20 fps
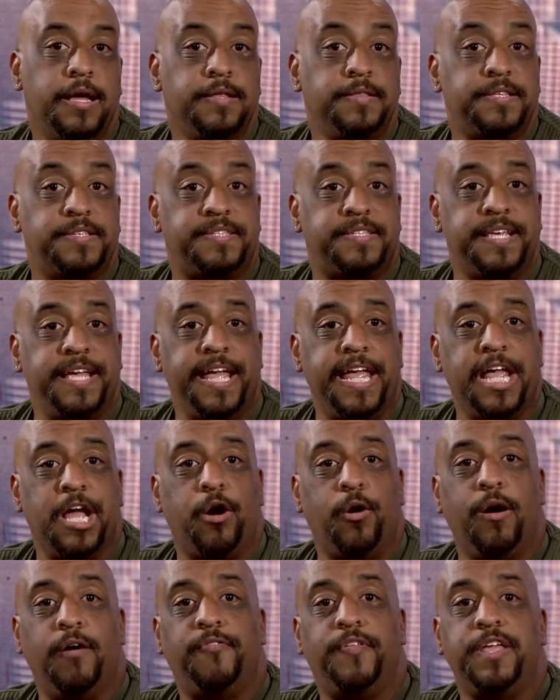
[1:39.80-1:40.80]
The
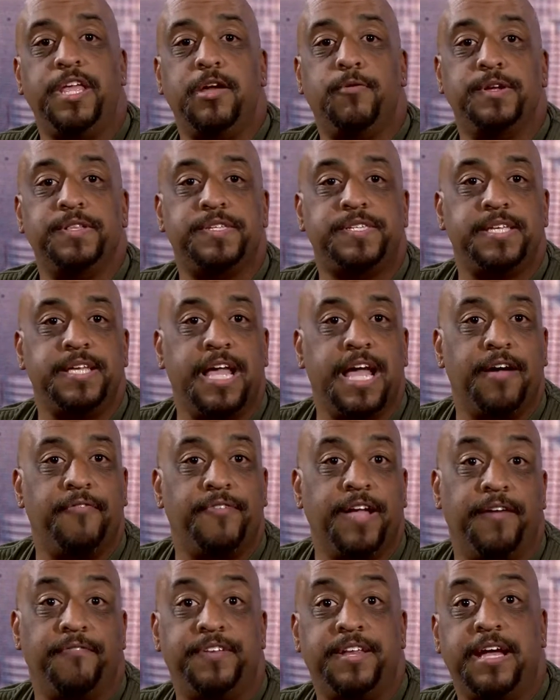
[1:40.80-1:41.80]
CEO of the UNCF
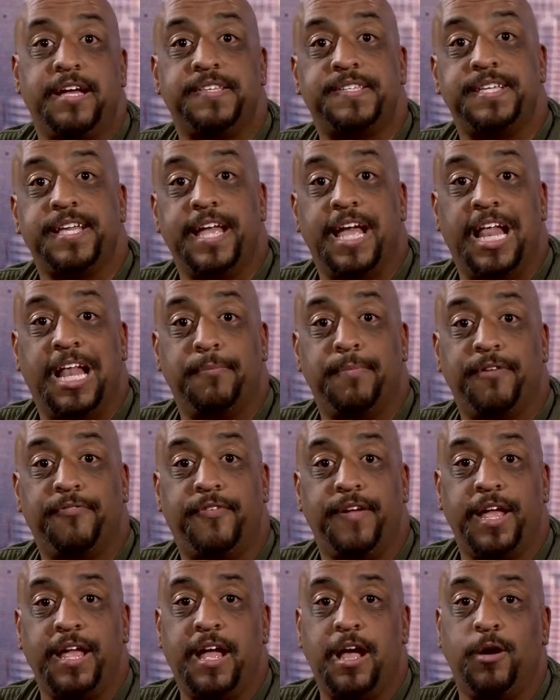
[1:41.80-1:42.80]
FDSC
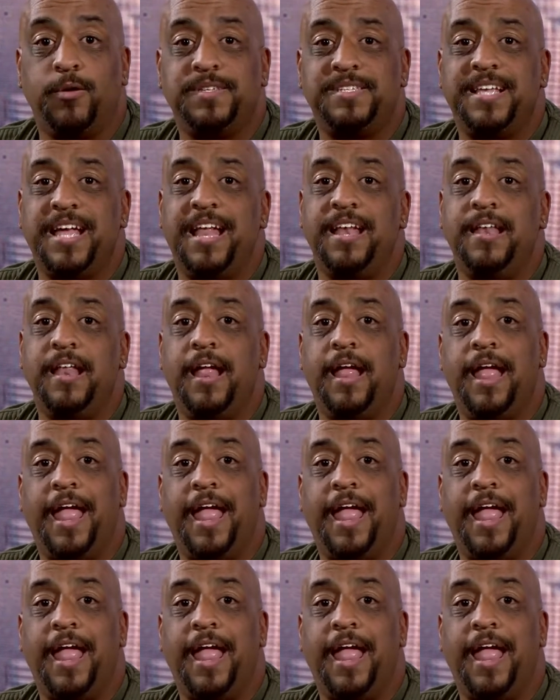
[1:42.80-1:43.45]
LMFAO said